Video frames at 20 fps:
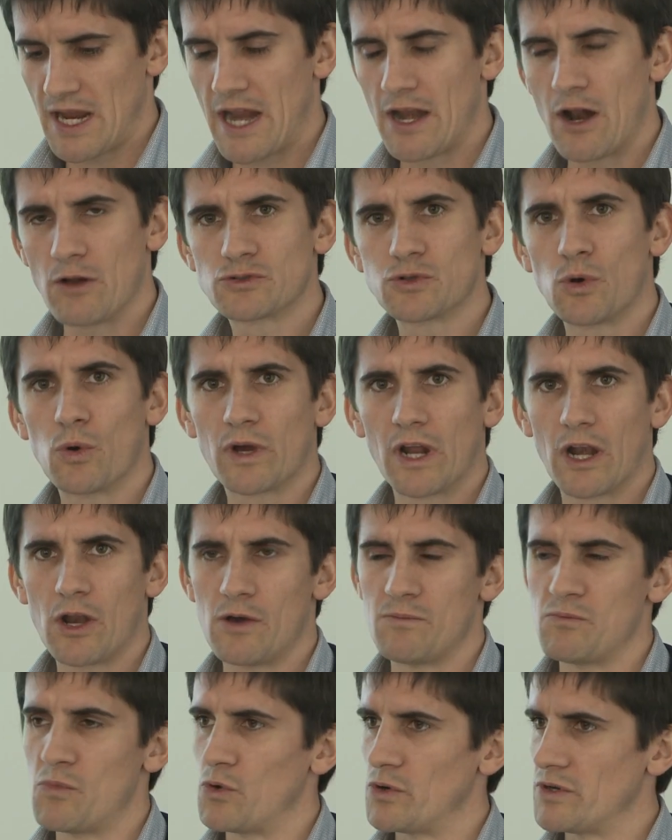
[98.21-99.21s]
And I'll talk a
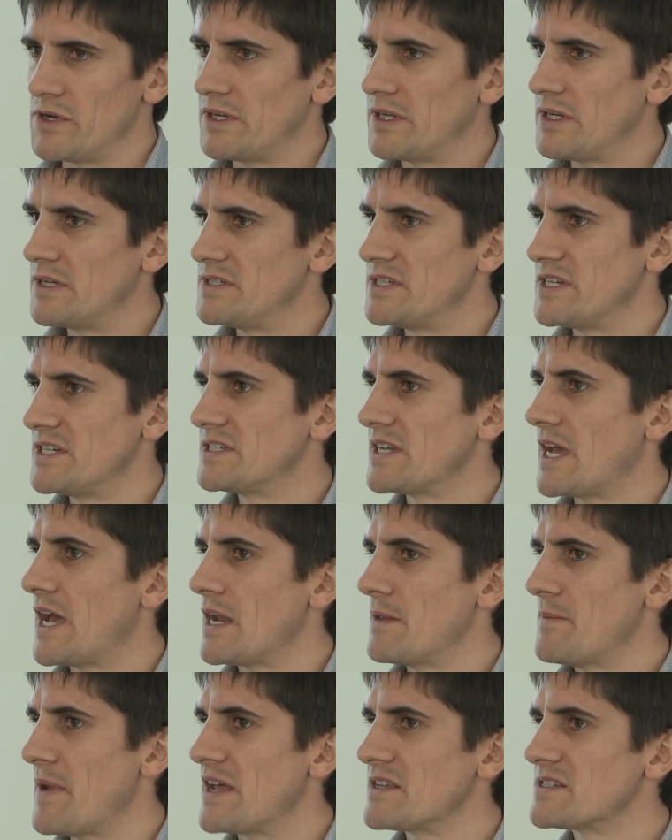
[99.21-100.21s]
lot more in
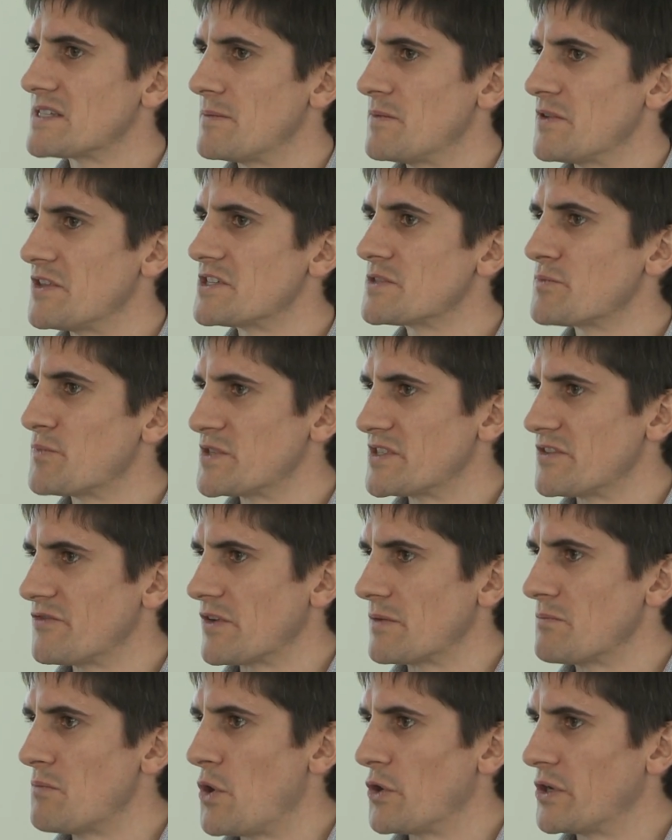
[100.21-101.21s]
detail about some of the
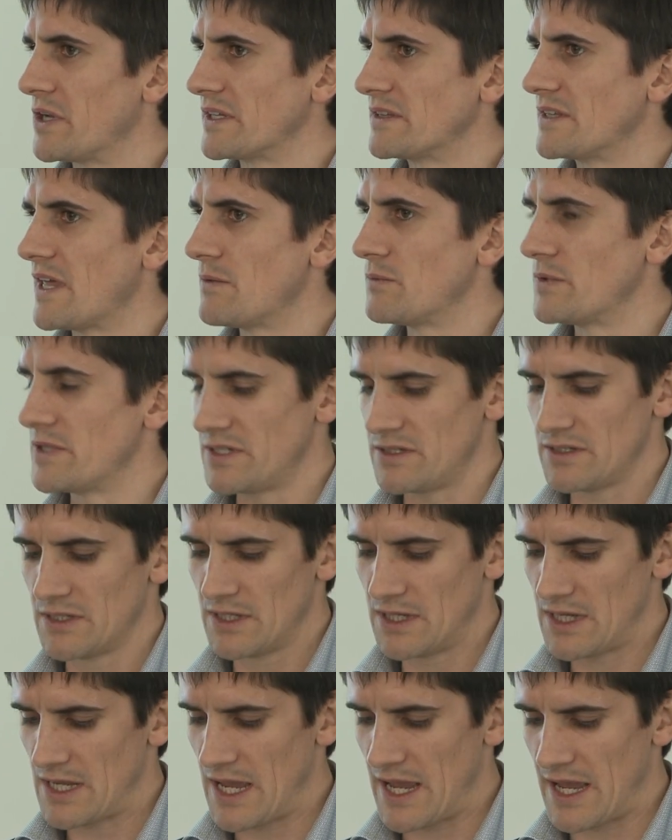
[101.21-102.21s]
specific modelling that we
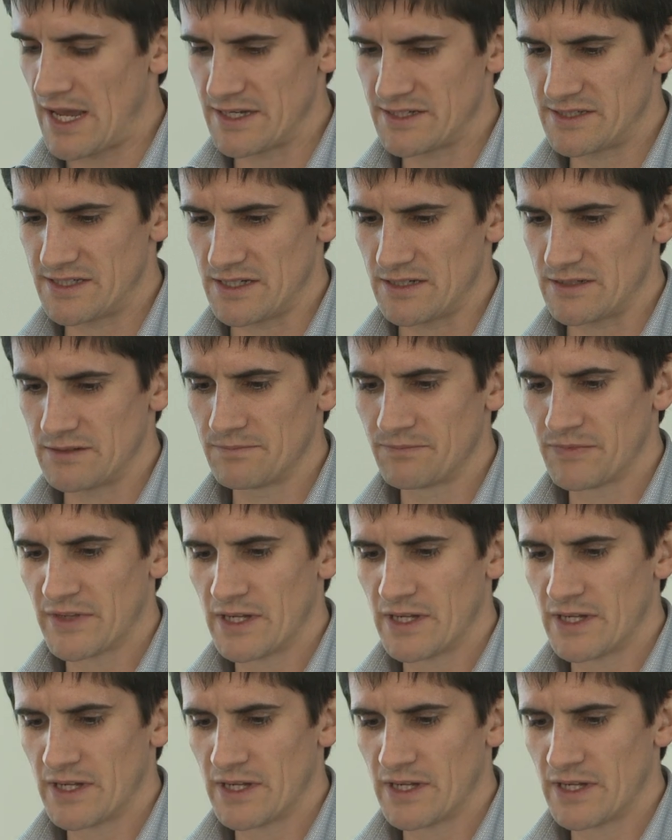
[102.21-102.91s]
did.